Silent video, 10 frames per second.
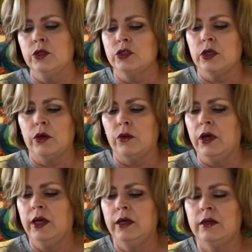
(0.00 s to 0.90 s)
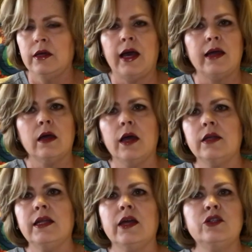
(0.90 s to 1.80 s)
So I
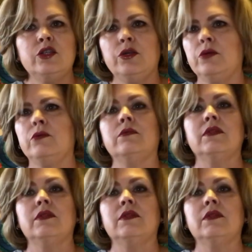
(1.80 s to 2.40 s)
got down to